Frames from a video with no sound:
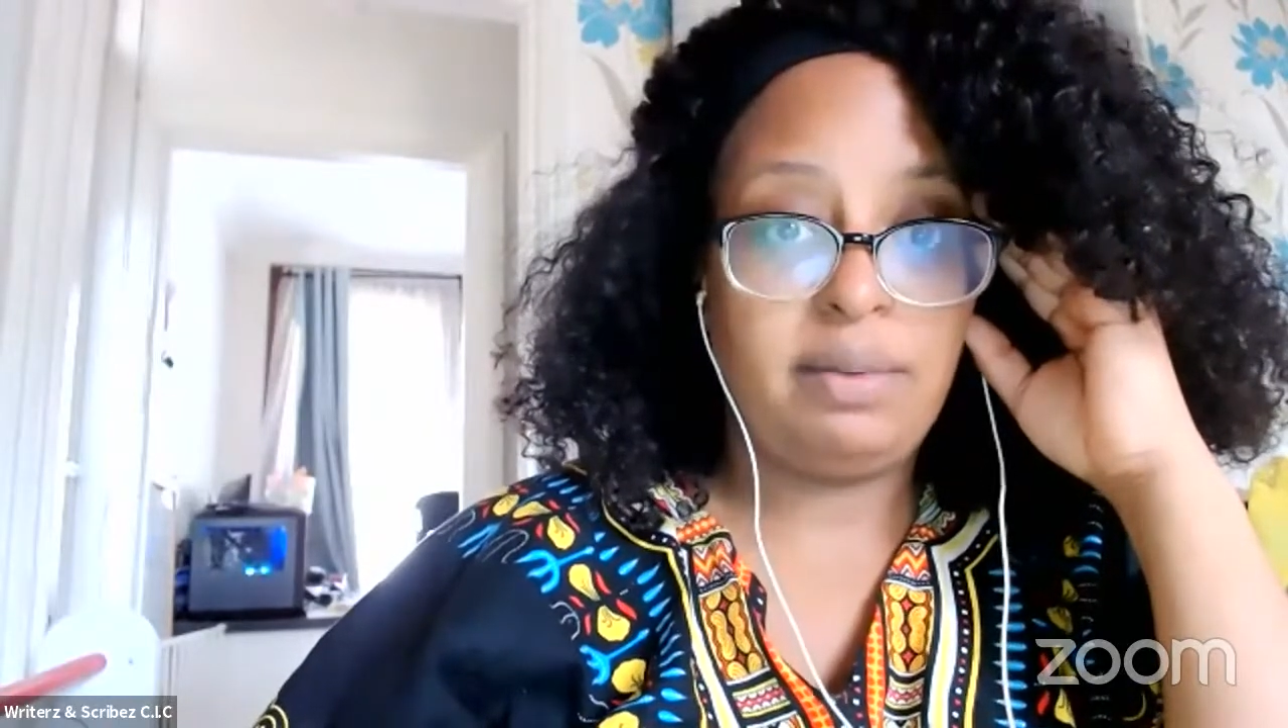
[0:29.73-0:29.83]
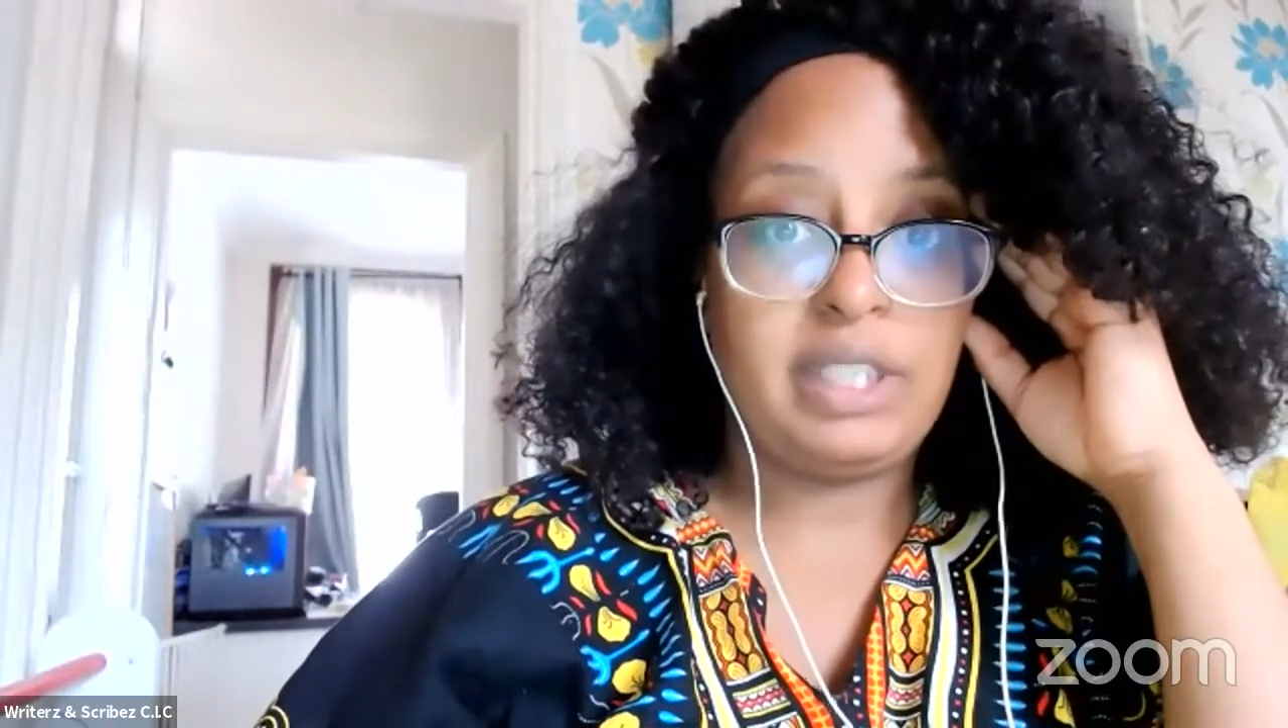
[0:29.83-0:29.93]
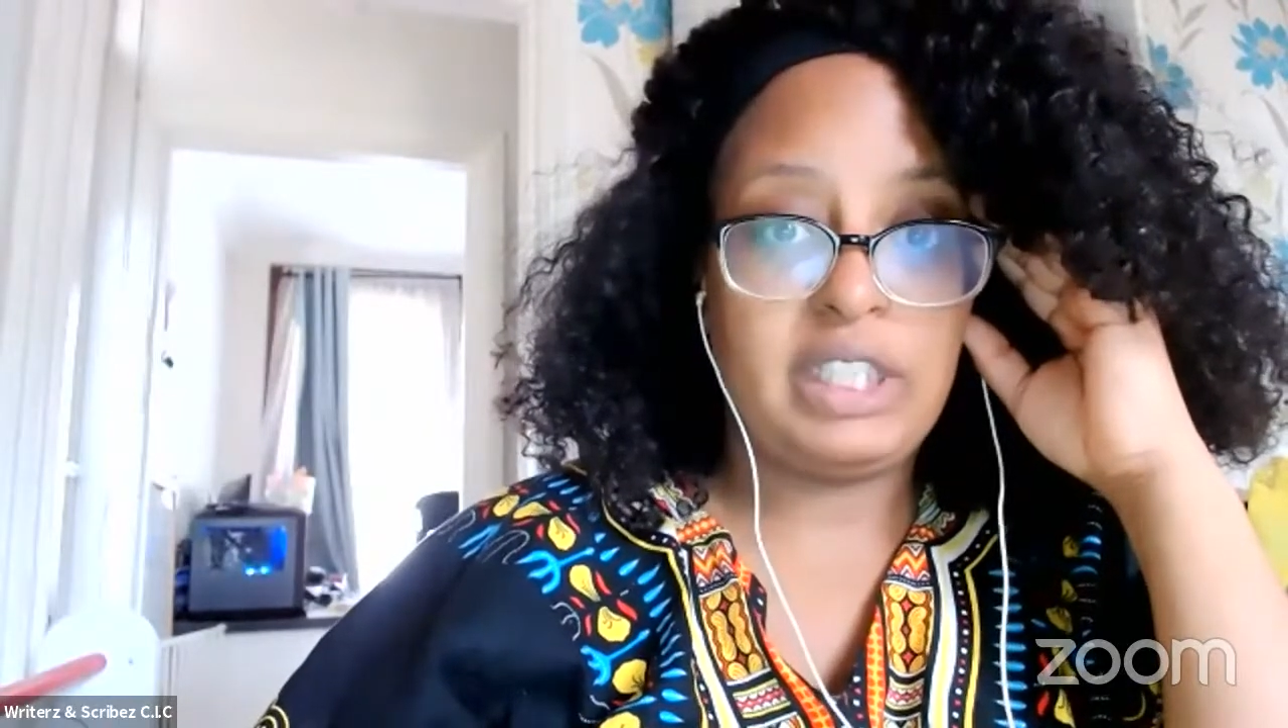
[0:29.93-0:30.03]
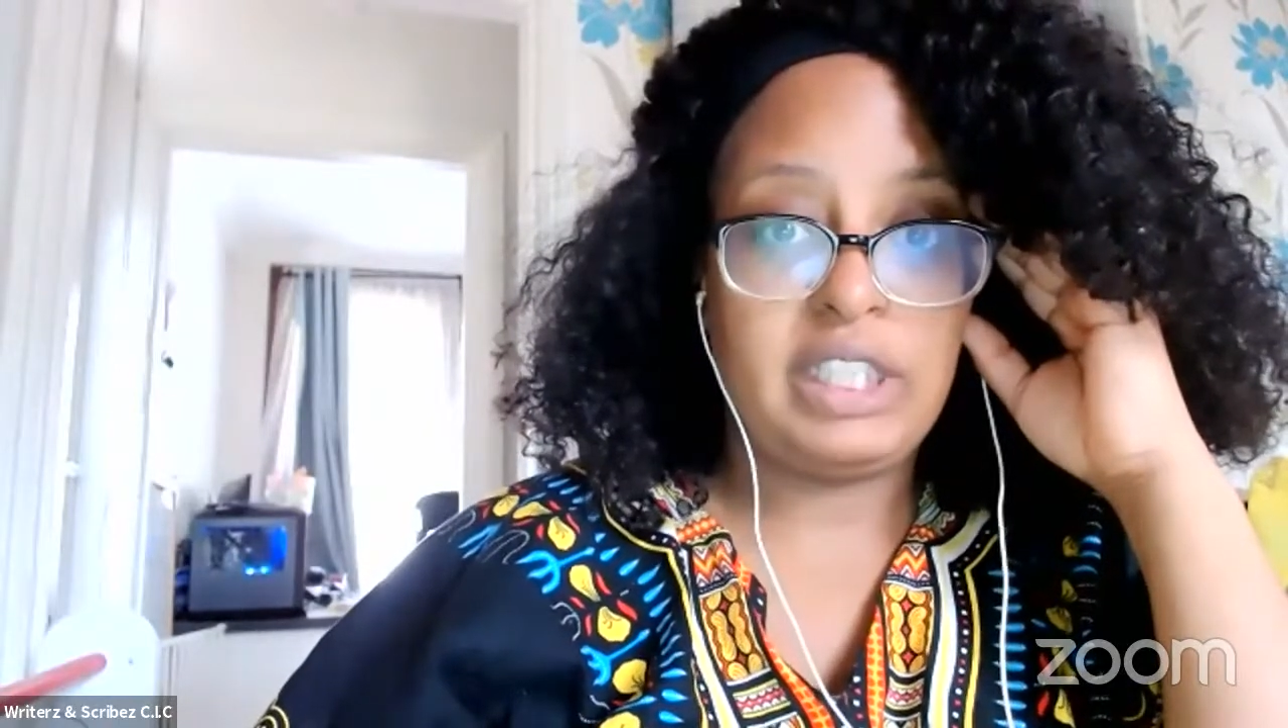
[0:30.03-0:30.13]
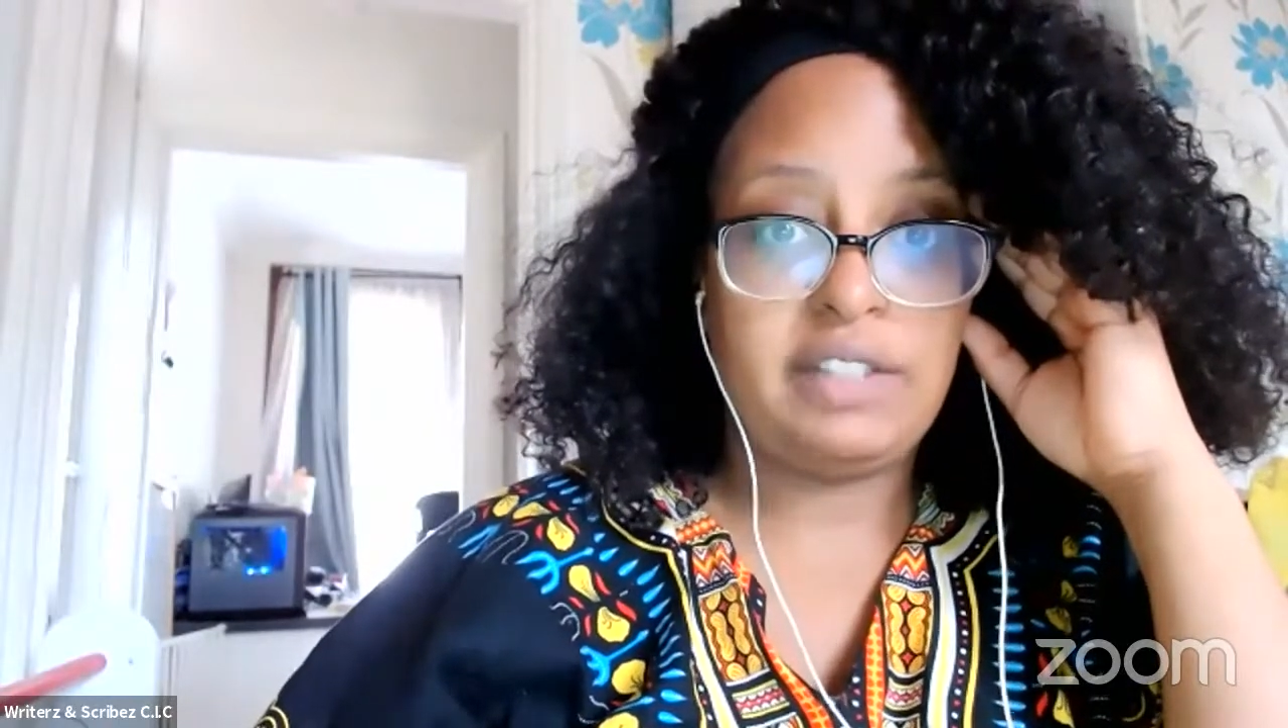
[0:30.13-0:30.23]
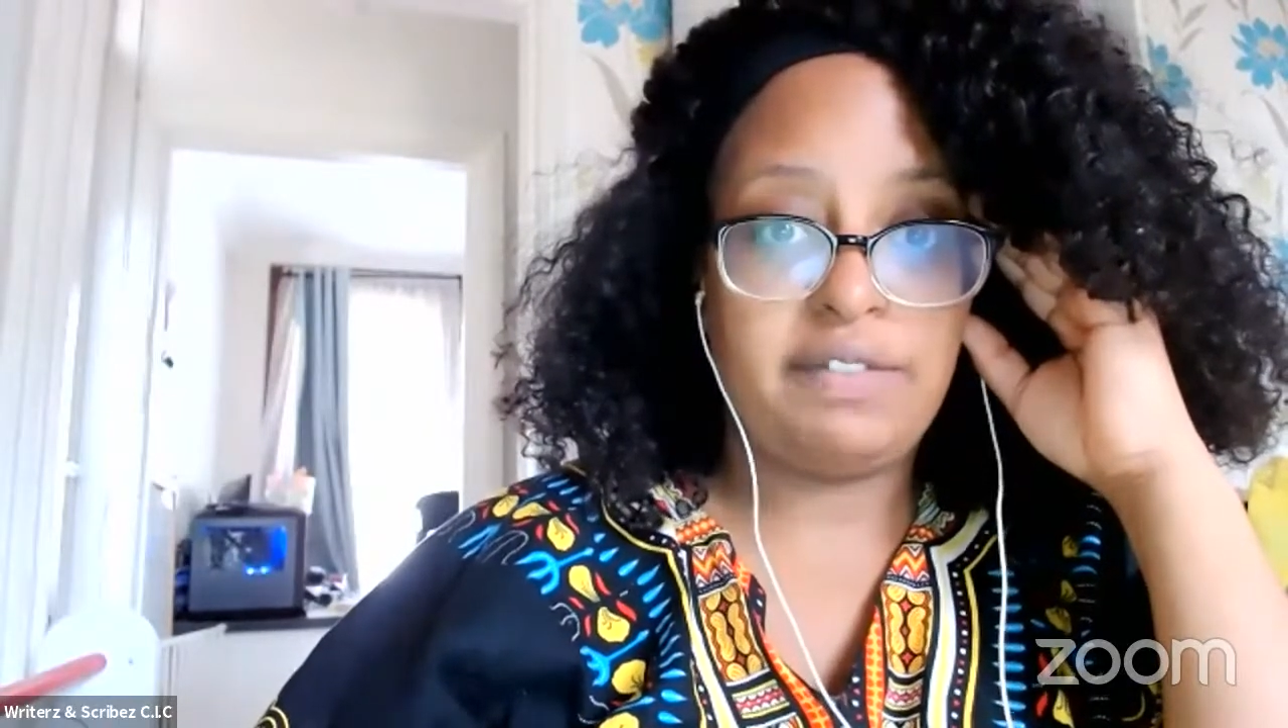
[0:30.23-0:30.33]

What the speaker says: which is